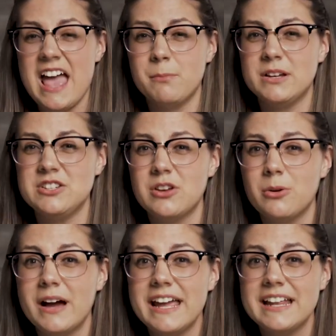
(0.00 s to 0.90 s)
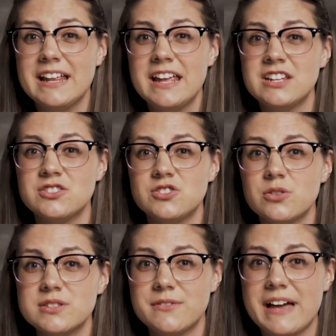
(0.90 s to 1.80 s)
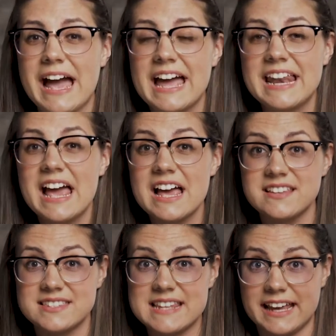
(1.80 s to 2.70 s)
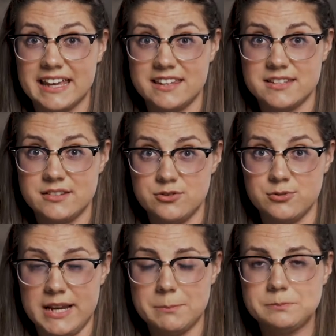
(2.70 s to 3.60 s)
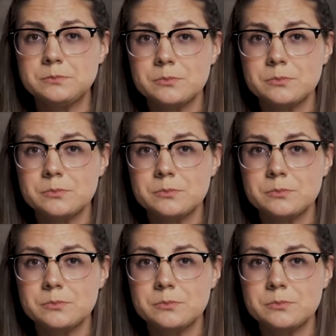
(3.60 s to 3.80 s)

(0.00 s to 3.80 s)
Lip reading: But you know what? Joseph had a second dream.